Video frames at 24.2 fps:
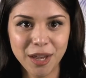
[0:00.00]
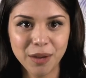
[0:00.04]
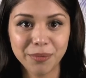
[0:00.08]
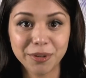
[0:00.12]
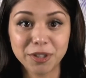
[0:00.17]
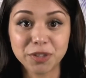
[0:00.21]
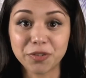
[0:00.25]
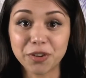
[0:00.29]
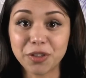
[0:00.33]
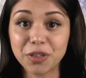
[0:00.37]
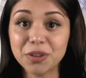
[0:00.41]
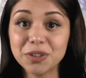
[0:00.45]

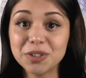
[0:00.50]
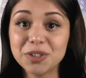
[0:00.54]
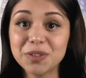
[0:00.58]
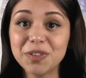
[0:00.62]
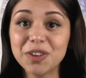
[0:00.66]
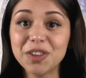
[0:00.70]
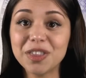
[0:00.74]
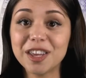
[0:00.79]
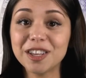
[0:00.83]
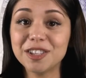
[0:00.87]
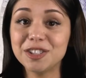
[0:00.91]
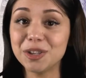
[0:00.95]
which for those of
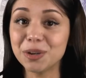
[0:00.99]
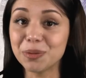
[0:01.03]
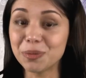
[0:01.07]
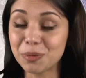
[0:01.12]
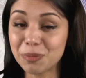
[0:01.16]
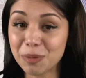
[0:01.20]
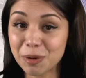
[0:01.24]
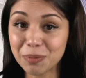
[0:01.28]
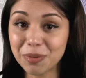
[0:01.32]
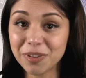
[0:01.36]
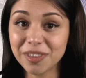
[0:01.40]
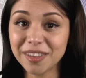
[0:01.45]
you that don't
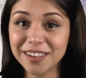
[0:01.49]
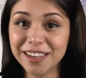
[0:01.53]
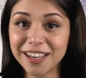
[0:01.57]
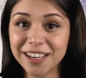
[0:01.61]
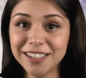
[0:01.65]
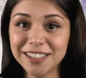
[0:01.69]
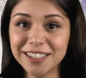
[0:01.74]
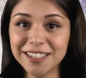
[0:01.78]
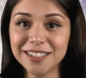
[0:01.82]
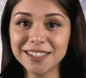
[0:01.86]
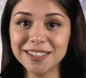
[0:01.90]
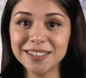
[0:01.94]
remember the
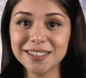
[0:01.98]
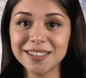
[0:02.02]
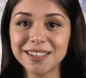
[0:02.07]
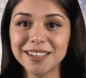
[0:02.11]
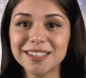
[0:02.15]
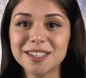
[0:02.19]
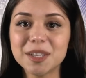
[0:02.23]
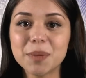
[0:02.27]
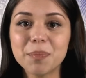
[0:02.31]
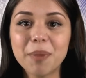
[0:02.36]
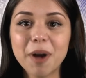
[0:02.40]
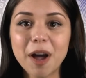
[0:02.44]
90s,
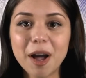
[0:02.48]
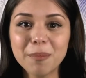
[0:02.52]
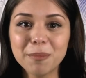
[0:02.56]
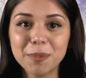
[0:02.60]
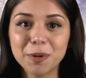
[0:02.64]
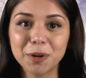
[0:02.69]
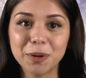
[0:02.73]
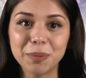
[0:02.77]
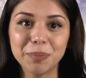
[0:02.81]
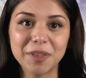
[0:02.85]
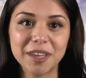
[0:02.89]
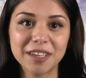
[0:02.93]
it's a pop
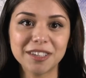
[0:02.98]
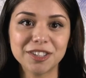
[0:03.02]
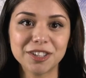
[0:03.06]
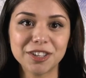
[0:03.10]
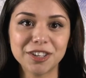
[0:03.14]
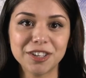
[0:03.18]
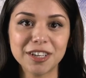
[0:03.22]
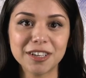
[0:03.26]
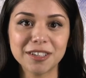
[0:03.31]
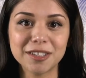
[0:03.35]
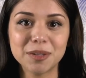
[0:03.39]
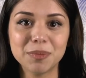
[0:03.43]
group that
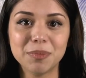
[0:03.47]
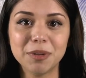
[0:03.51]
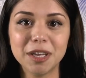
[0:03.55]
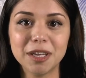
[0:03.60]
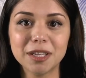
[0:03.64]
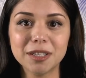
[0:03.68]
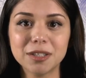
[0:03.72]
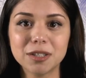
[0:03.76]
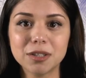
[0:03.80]
turned out to be a